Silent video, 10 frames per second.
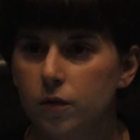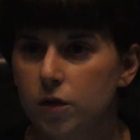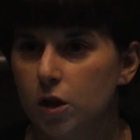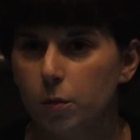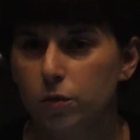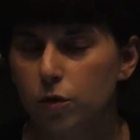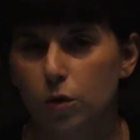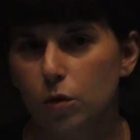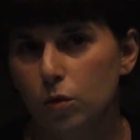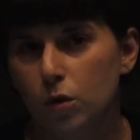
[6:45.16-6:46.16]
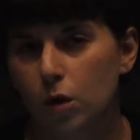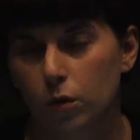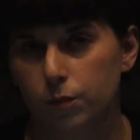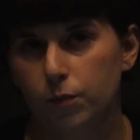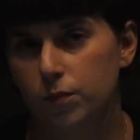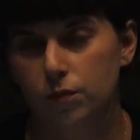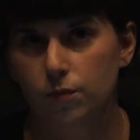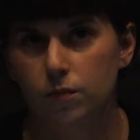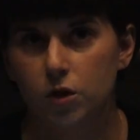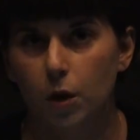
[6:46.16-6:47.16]
Some of you, or
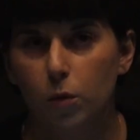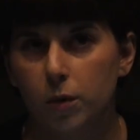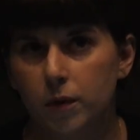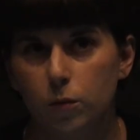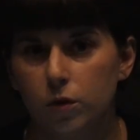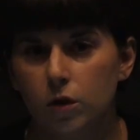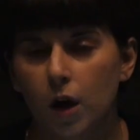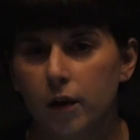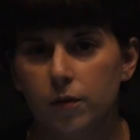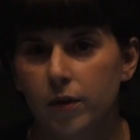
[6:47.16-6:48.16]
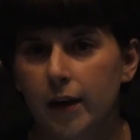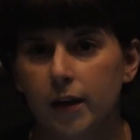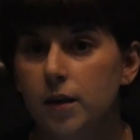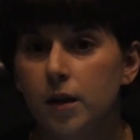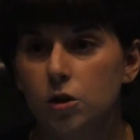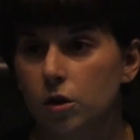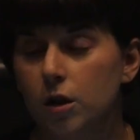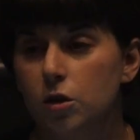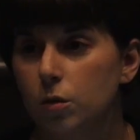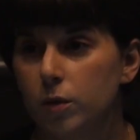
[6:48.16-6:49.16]
some women, would not have had any
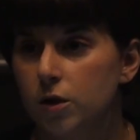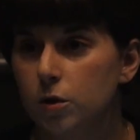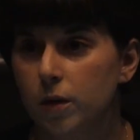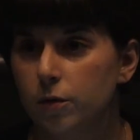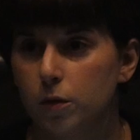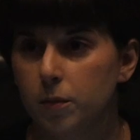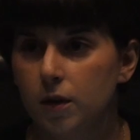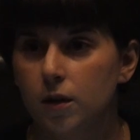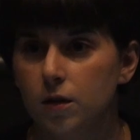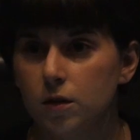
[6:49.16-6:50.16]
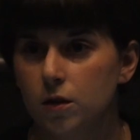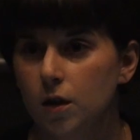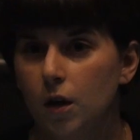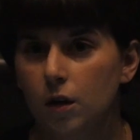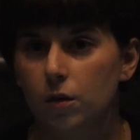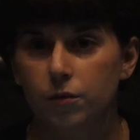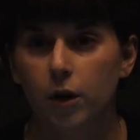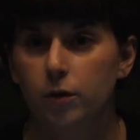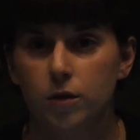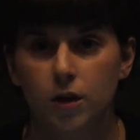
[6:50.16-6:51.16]
education whatsoever because the
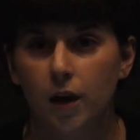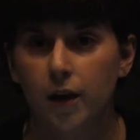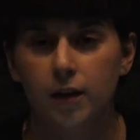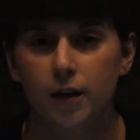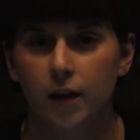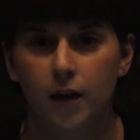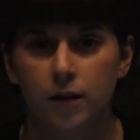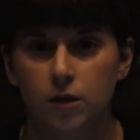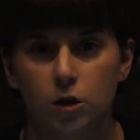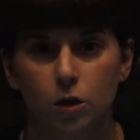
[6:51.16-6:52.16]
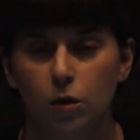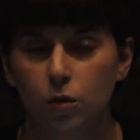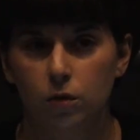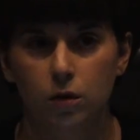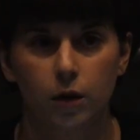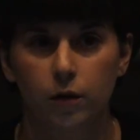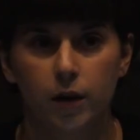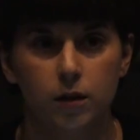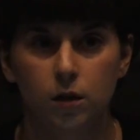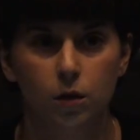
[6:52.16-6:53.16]
father died, and so the daughter
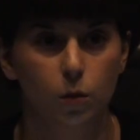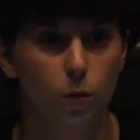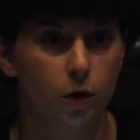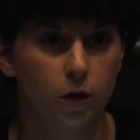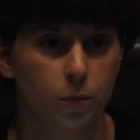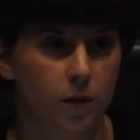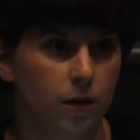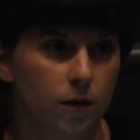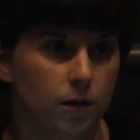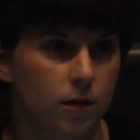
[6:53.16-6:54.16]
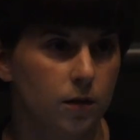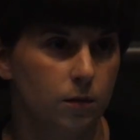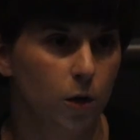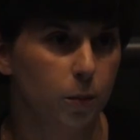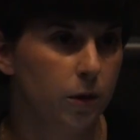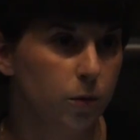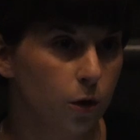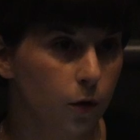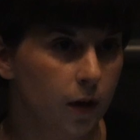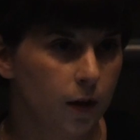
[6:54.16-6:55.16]
had to go to work because nobody was
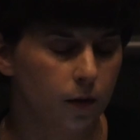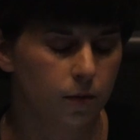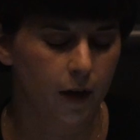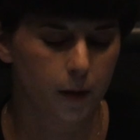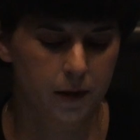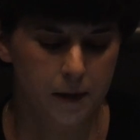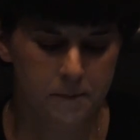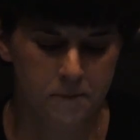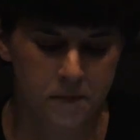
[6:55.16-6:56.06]
earning in the family.